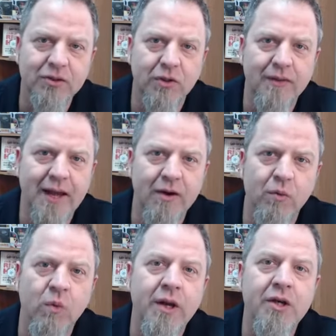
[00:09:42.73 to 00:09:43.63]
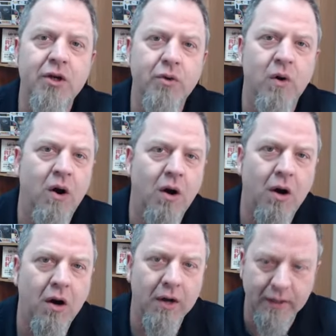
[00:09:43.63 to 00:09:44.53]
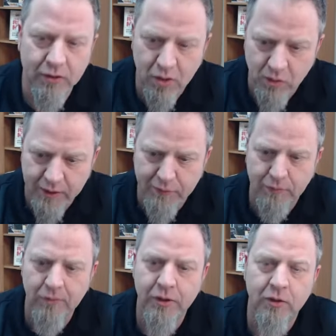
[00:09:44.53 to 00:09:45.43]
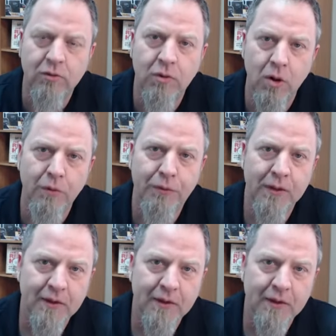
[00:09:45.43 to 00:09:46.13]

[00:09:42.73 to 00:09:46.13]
So that when you are going through your growth